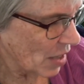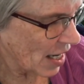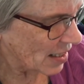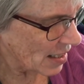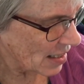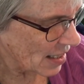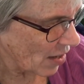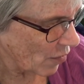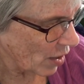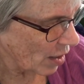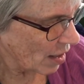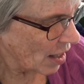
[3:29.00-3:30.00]

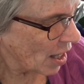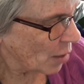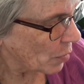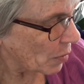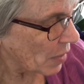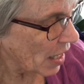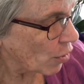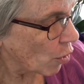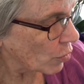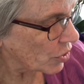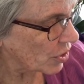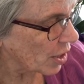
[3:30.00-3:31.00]
necessary, but my
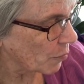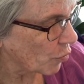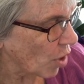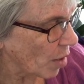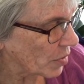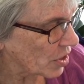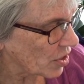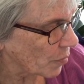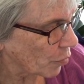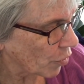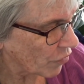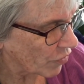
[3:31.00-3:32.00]
host had promised the
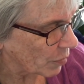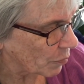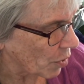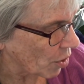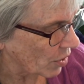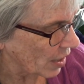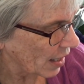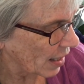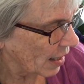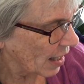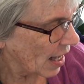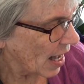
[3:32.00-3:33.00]
perfect party,
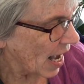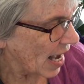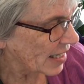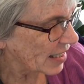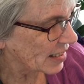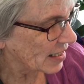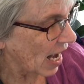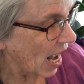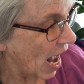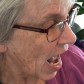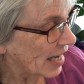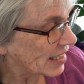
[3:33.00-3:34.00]
and
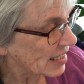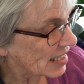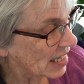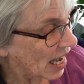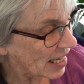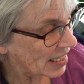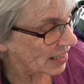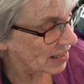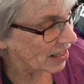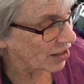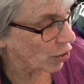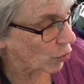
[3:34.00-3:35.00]
I decided
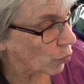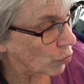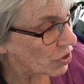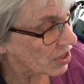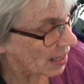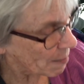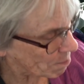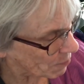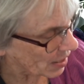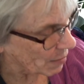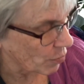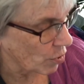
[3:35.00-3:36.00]
that there were some
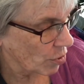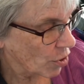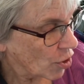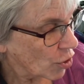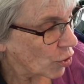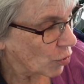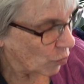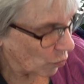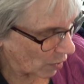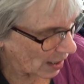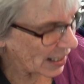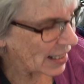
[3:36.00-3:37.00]
people who
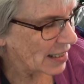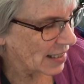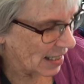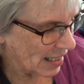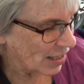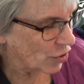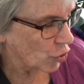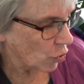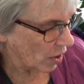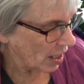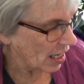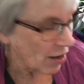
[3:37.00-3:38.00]
really did
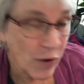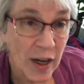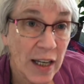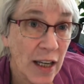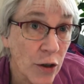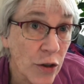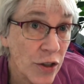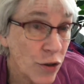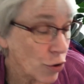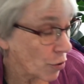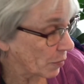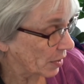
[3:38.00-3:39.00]
enjoy hearing a good
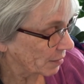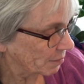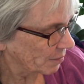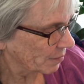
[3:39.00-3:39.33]
sermon.